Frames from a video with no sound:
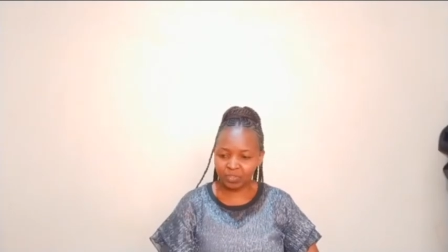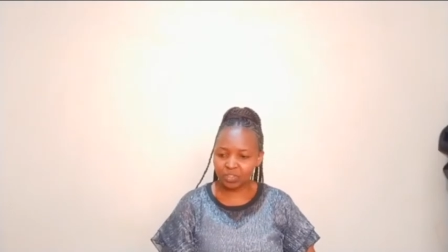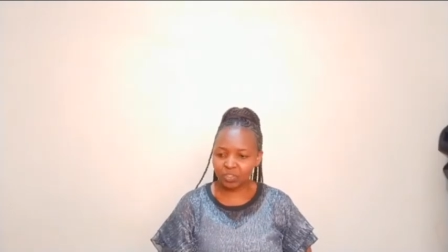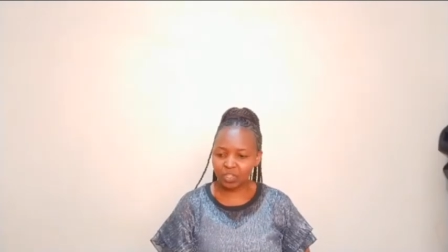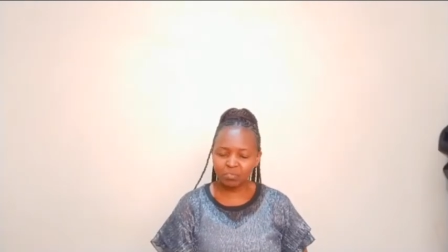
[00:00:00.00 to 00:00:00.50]

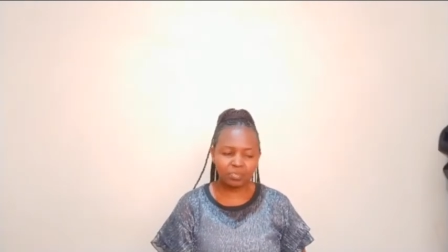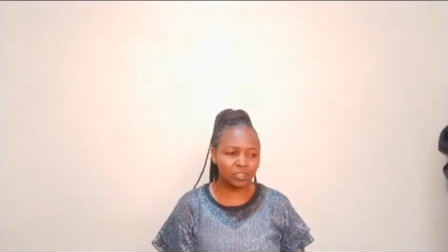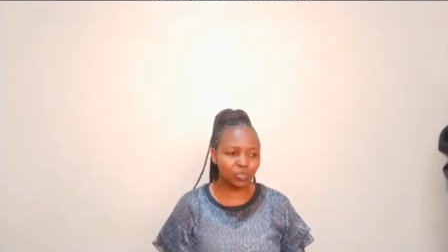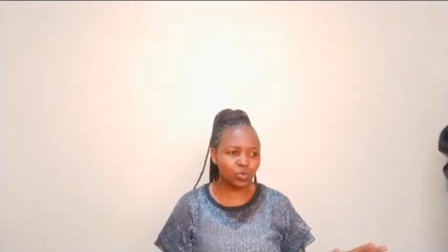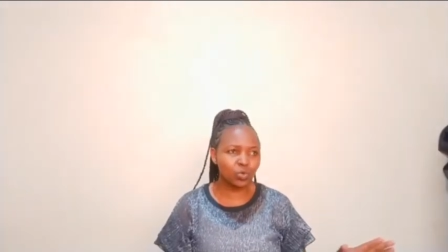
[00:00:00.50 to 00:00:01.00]
Don't be
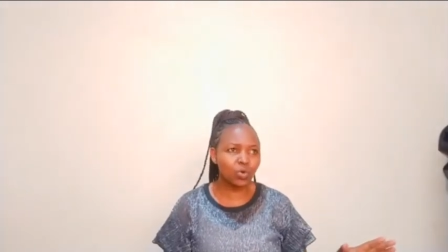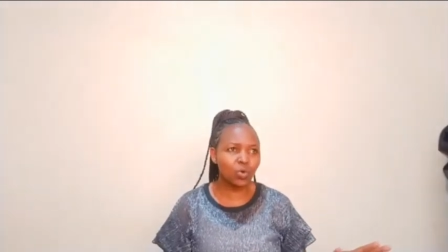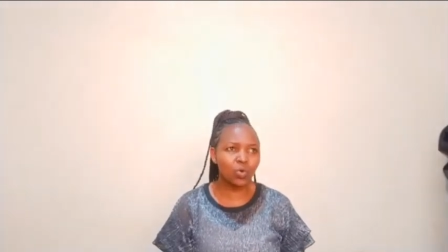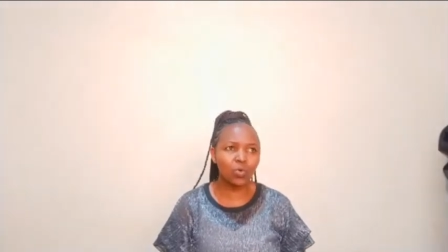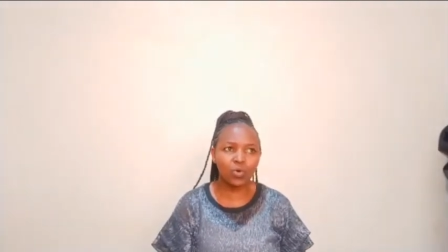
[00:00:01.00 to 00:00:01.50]

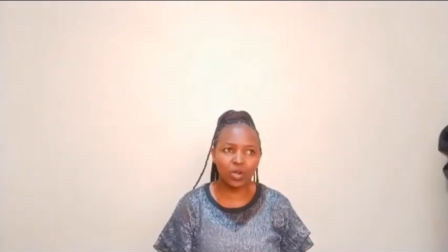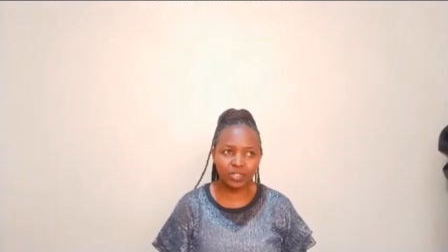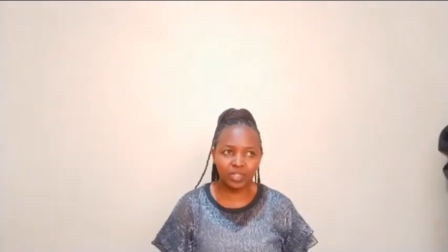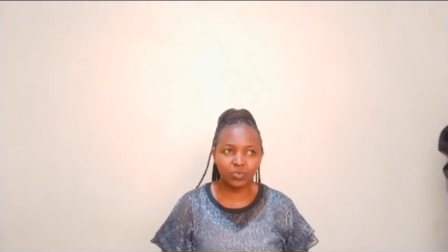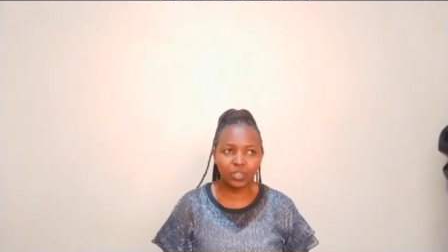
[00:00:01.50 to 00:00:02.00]
too
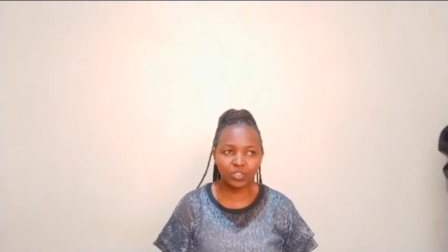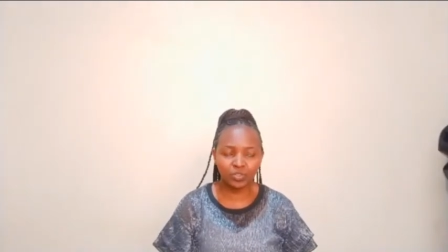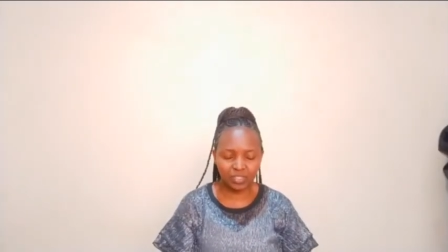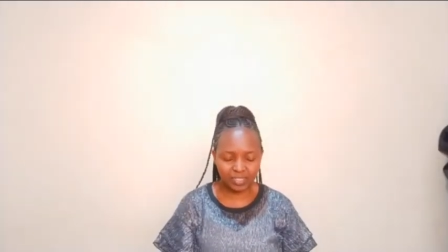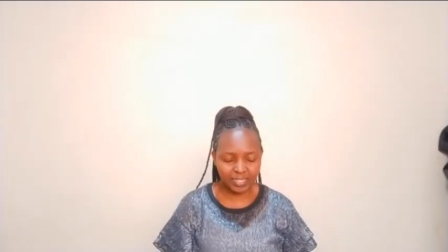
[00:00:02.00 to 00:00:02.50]
worried when you're
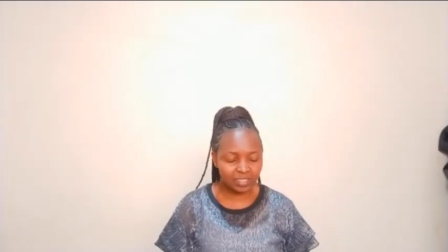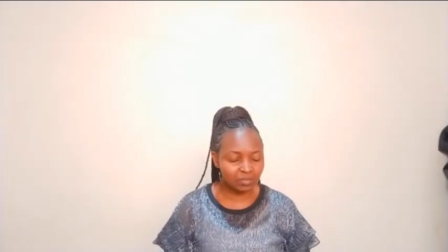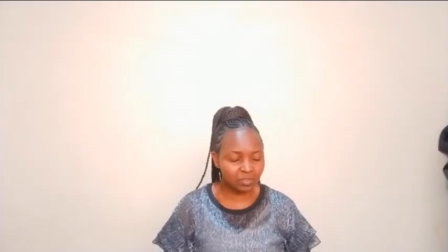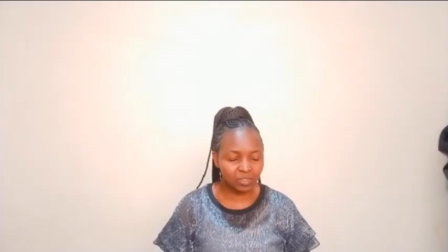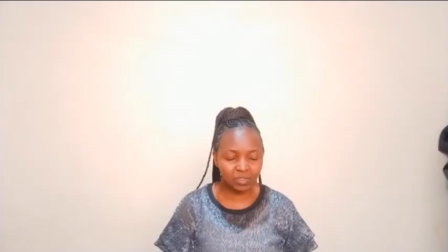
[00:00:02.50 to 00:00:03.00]
starting,
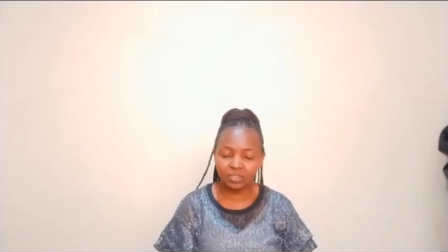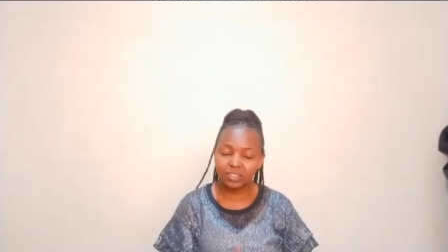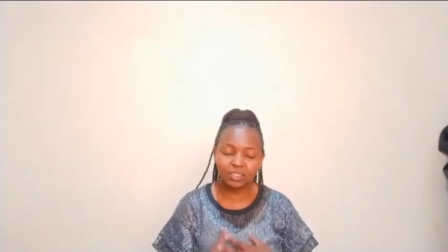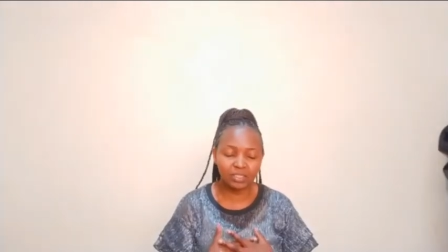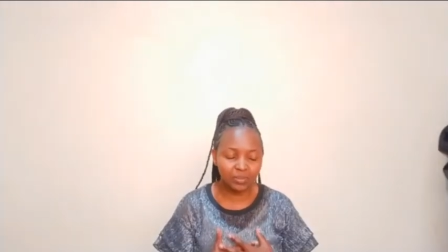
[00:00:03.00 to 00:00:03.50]
because
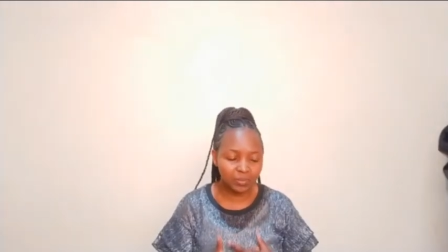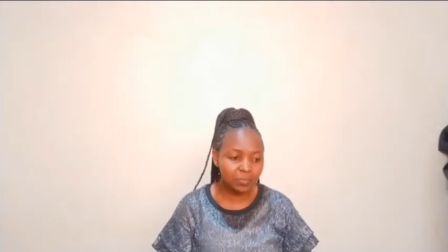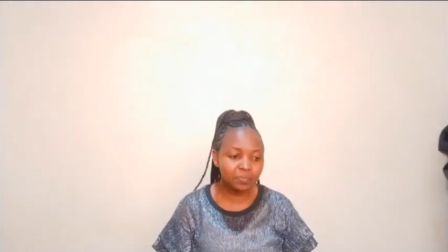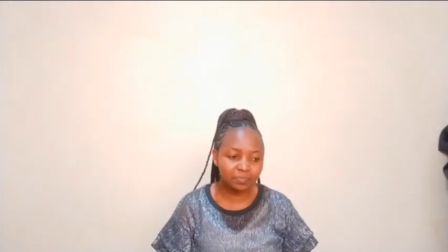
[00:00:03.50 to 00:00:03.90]
you know